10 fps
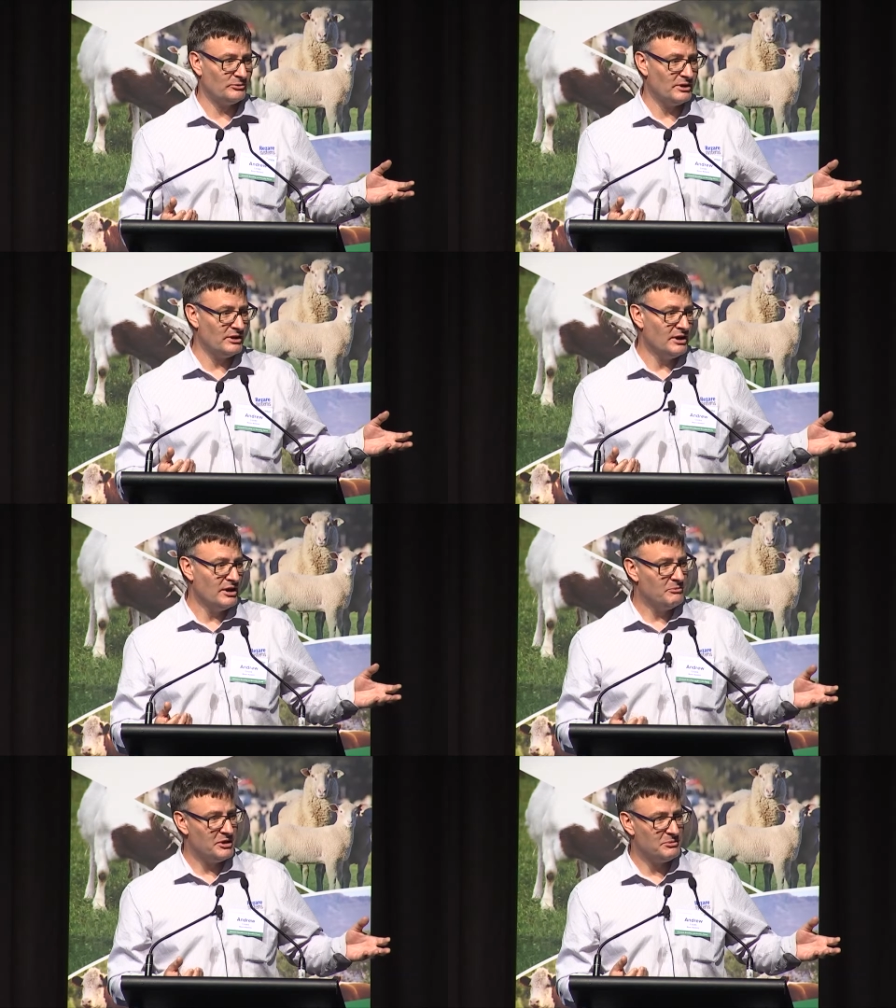where
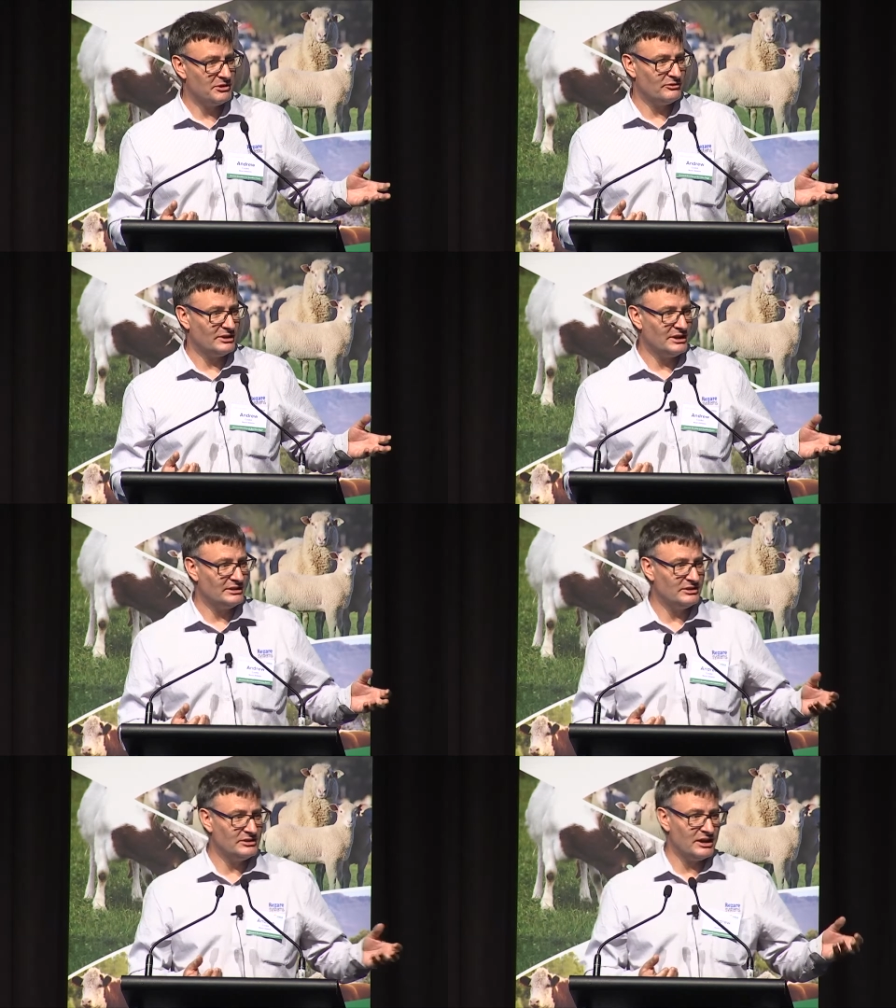people have
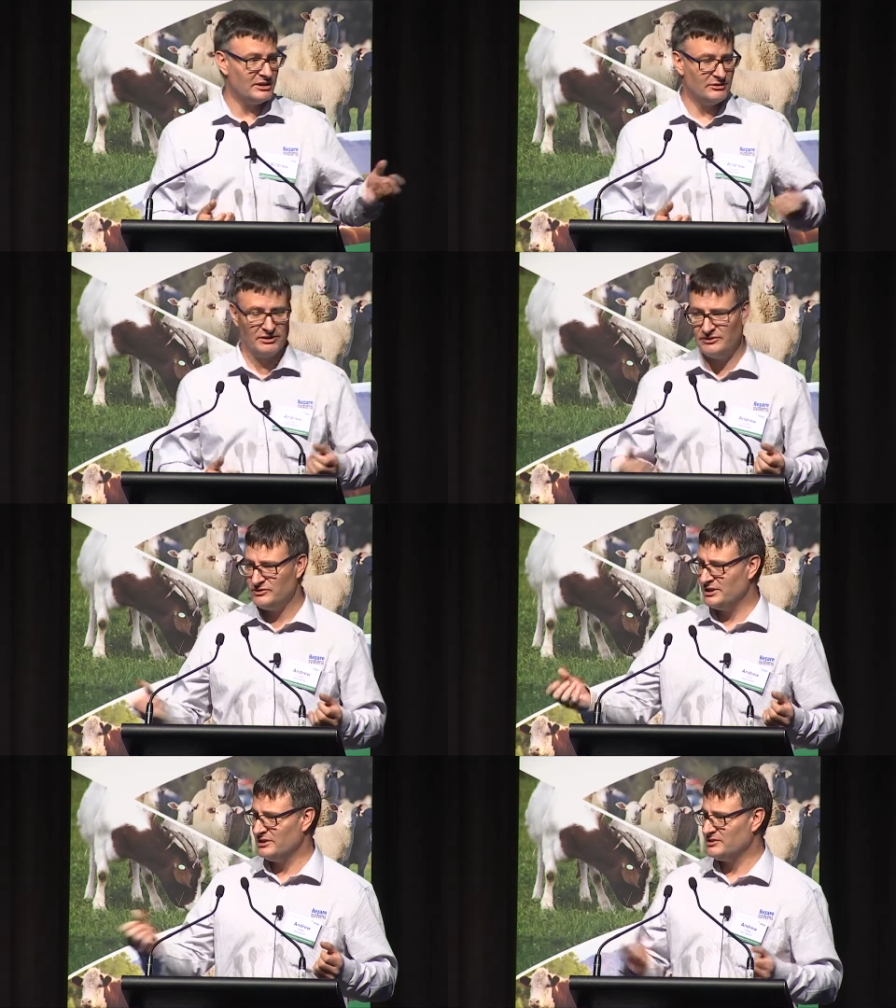collected data and they've
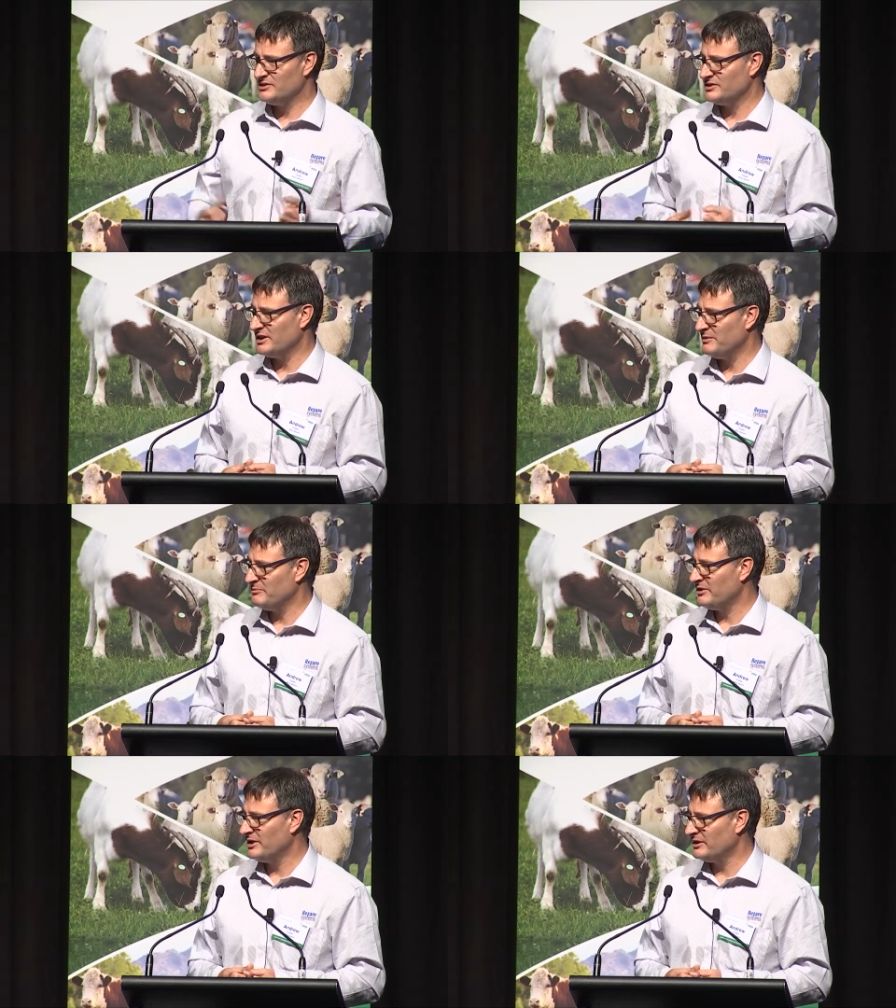said it's the same
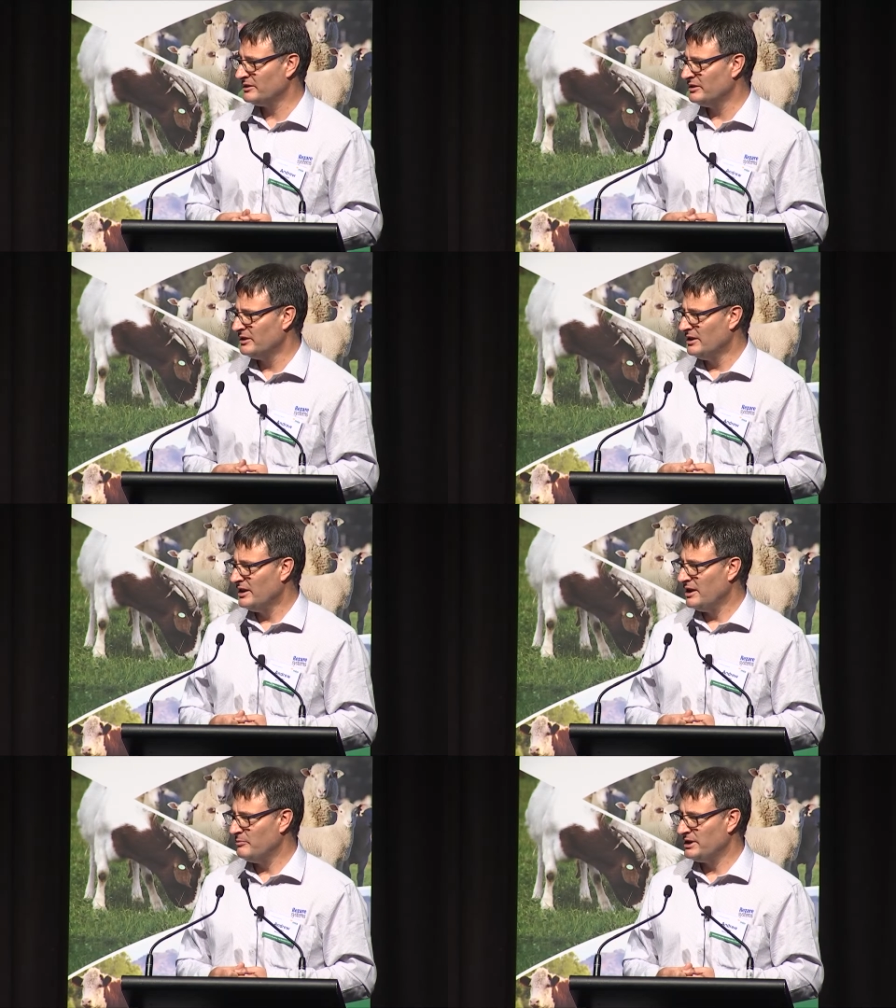thing,
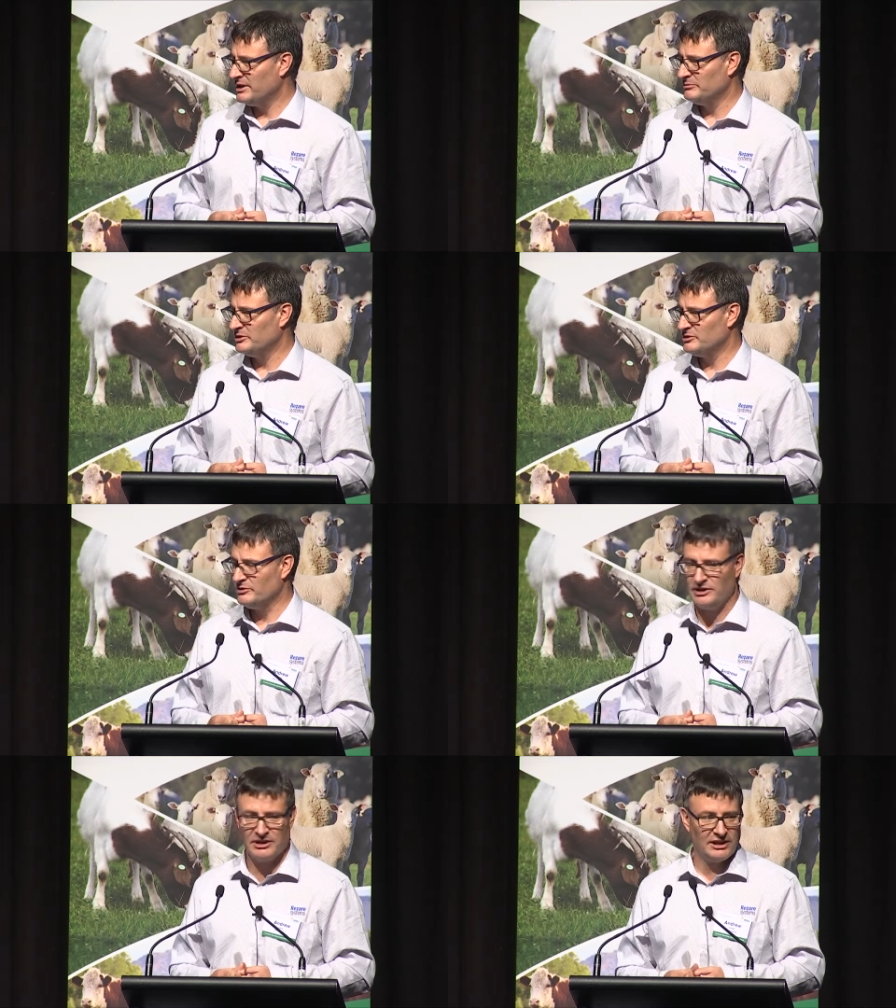and we come to do
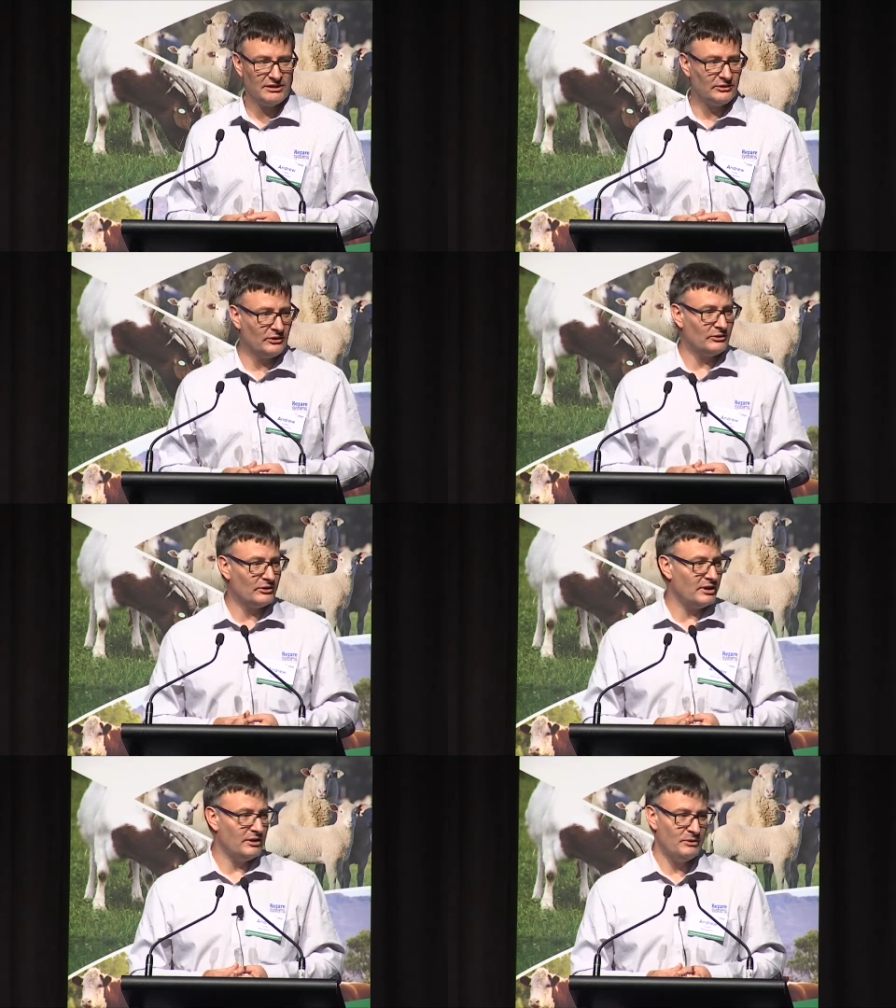an analysis
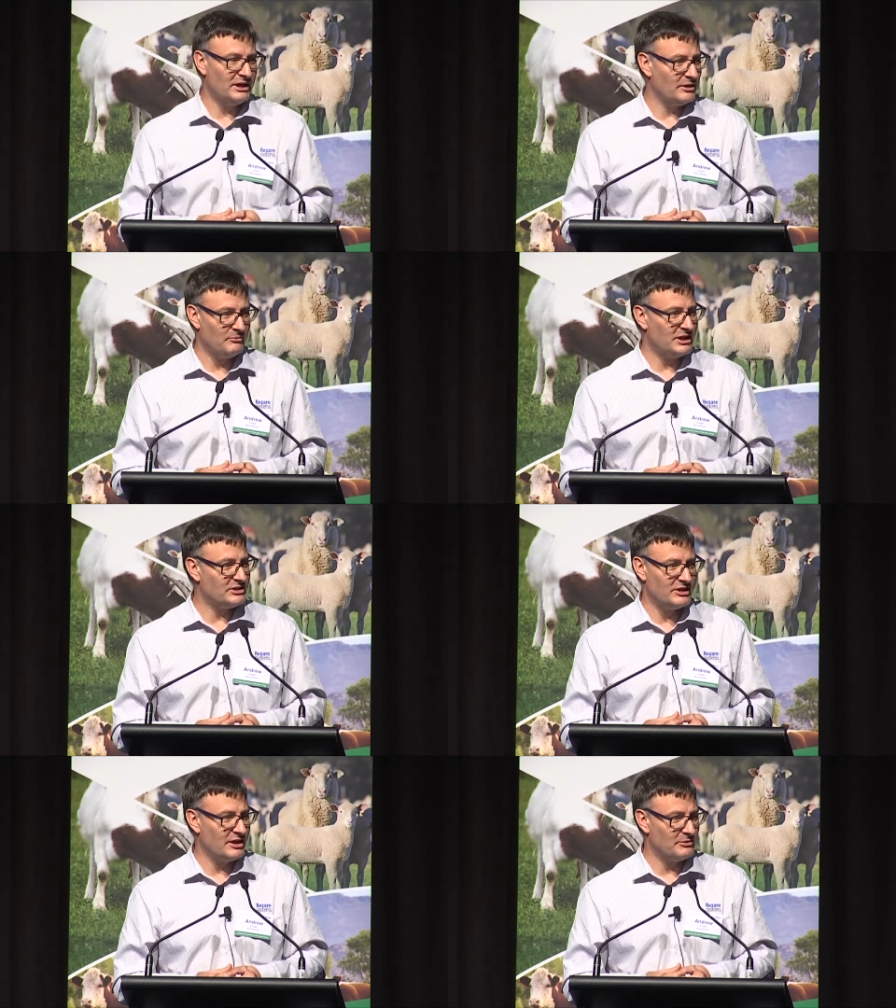on it and we can't
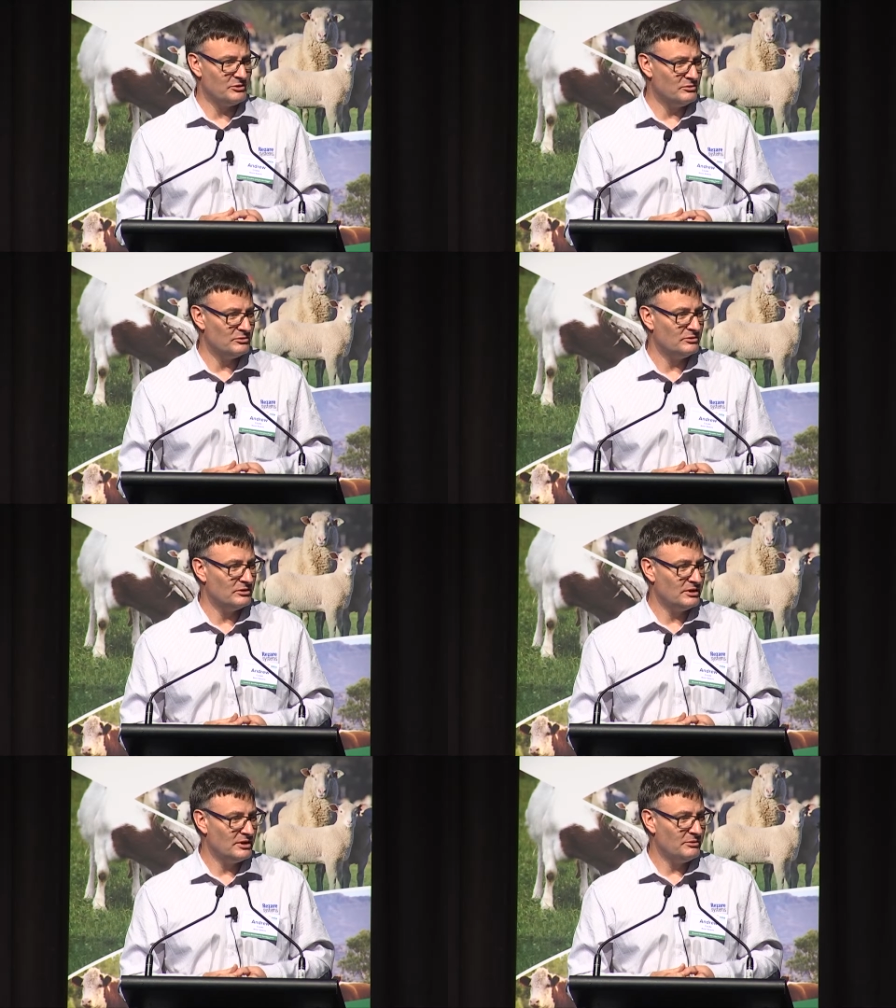match it up at all
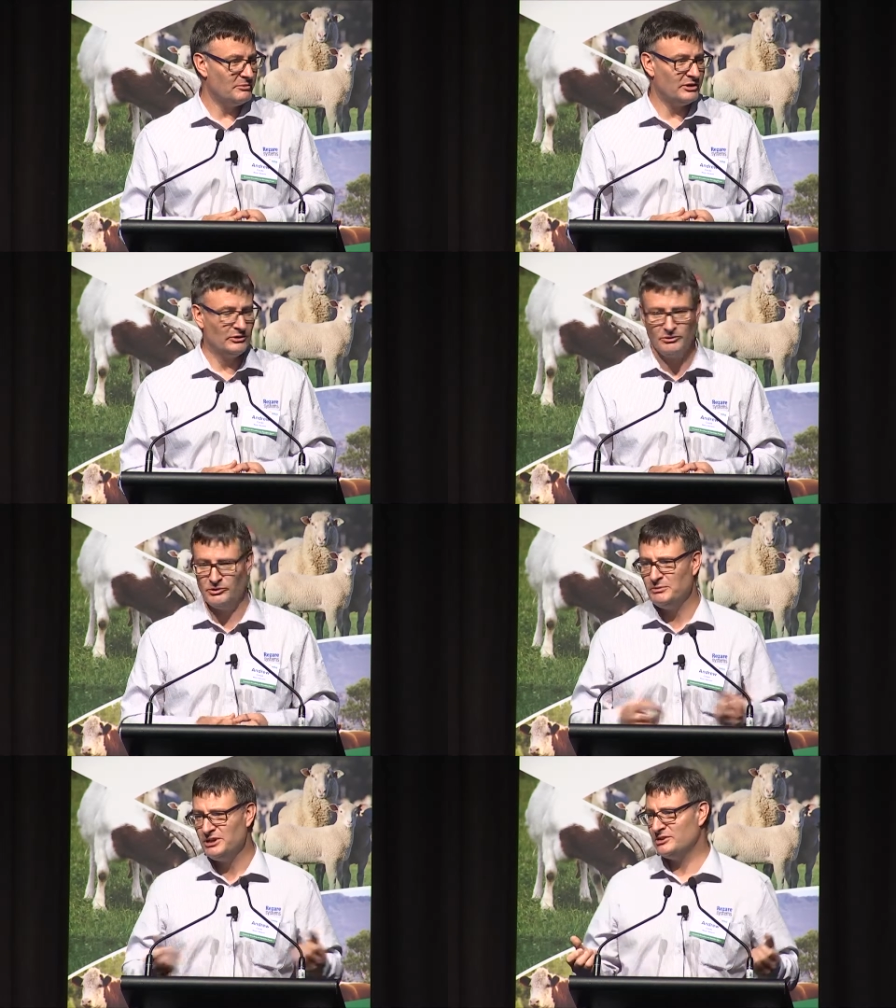because it
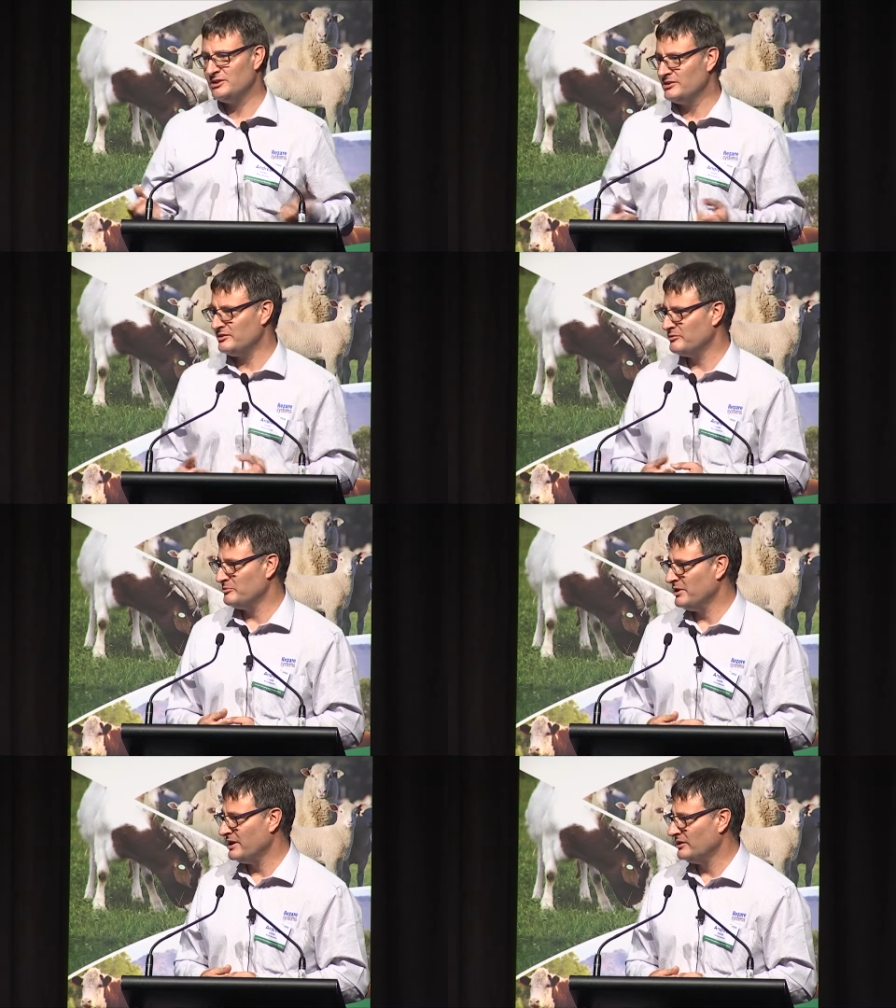was measured in
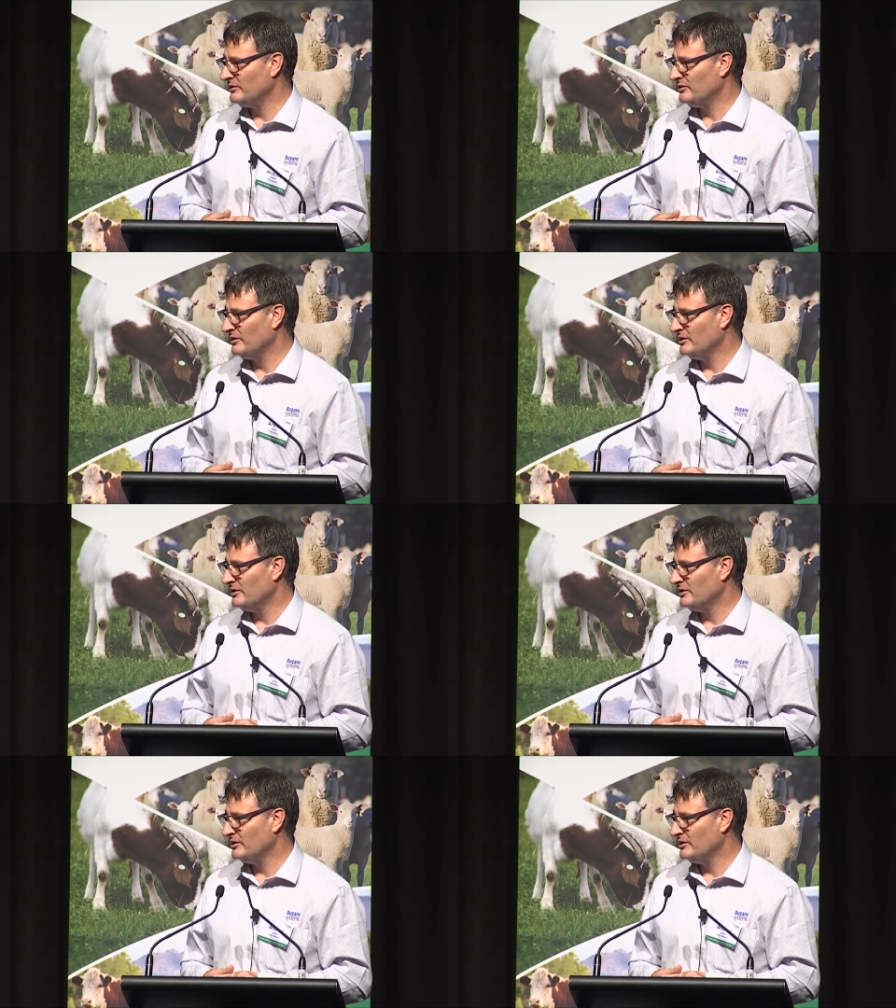different ways